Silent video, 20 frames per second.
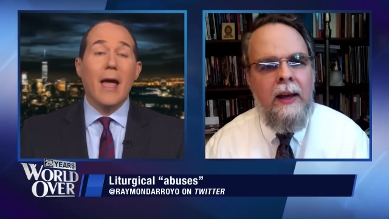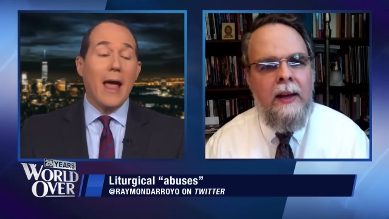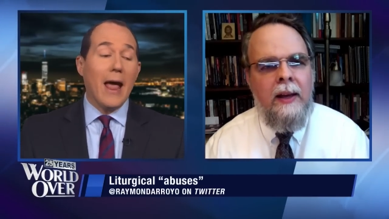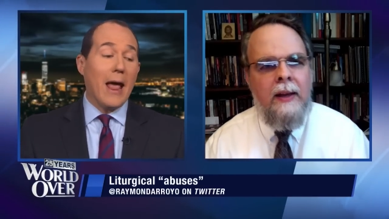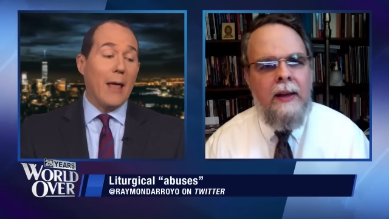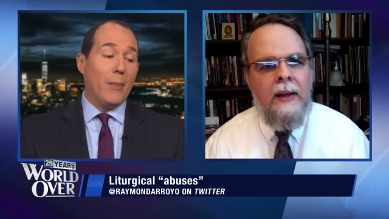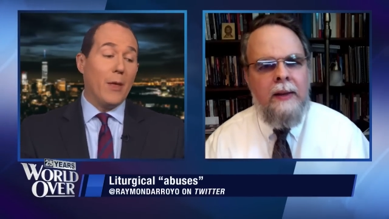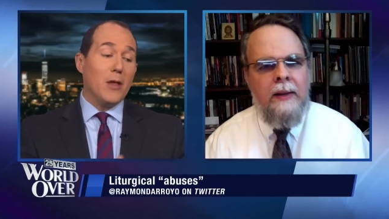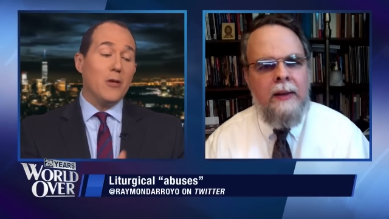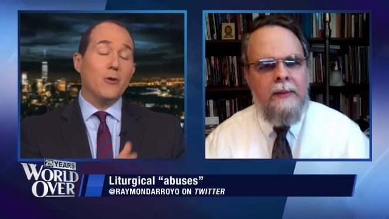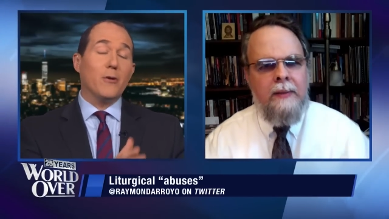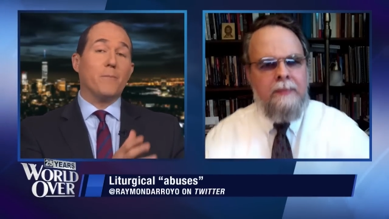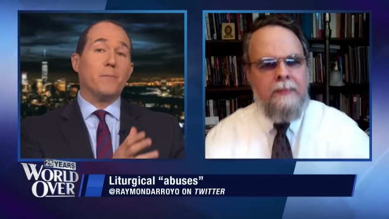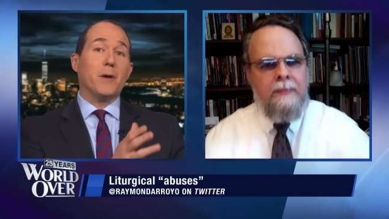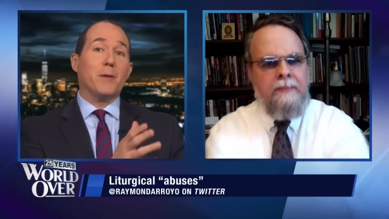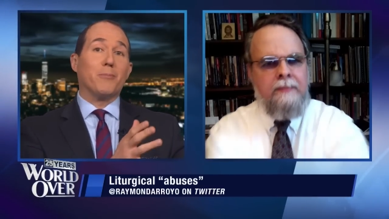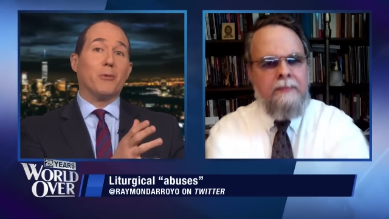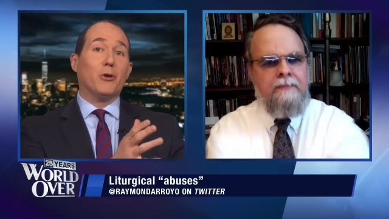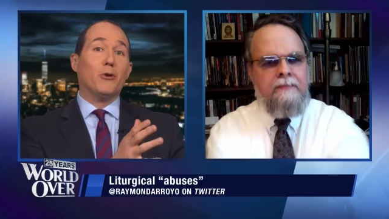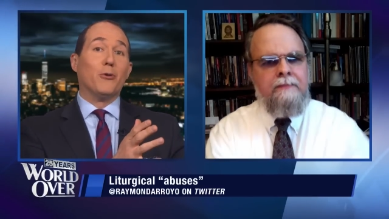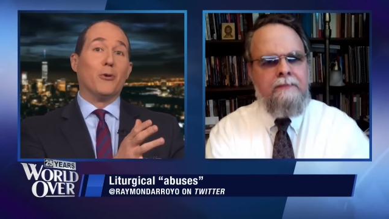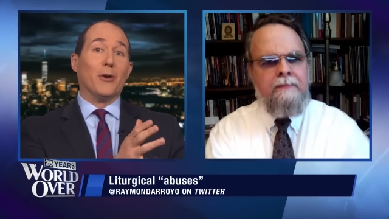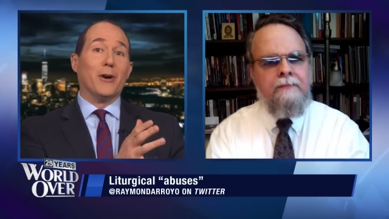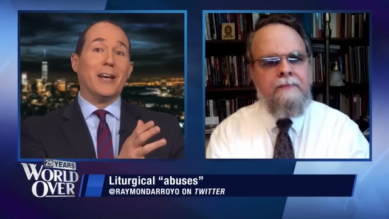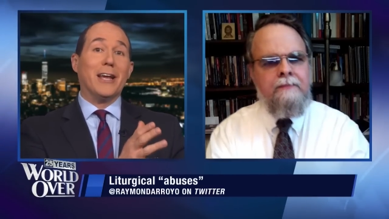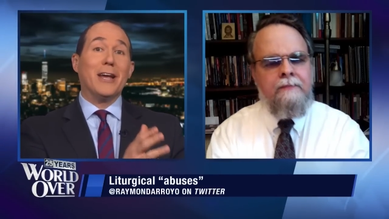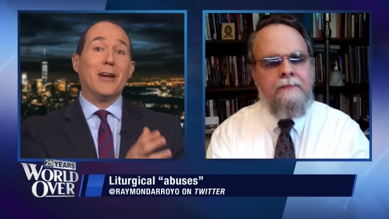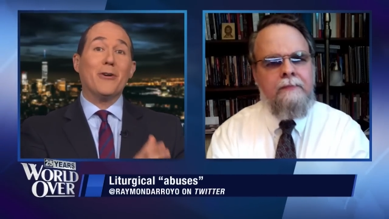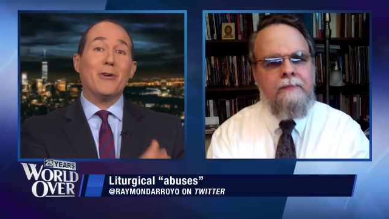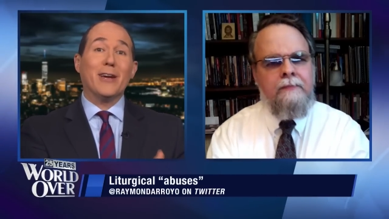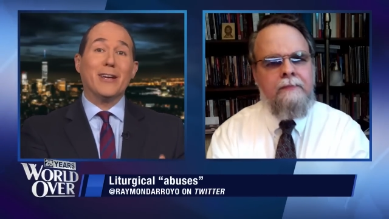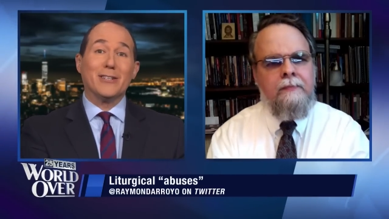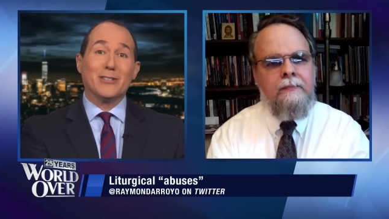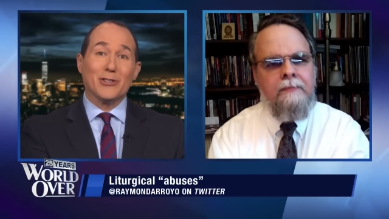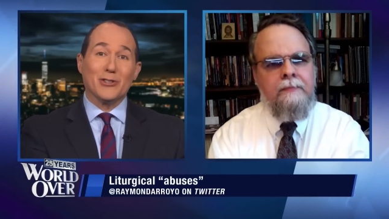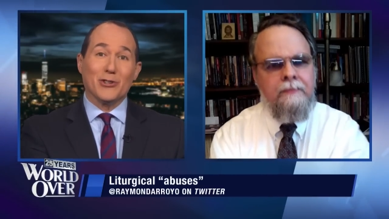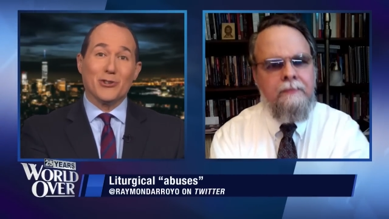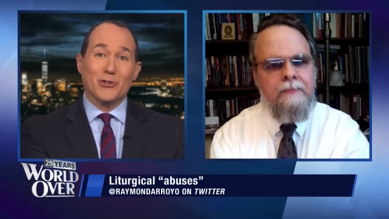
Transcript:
Speaker 1: And then you have people who are adhering to the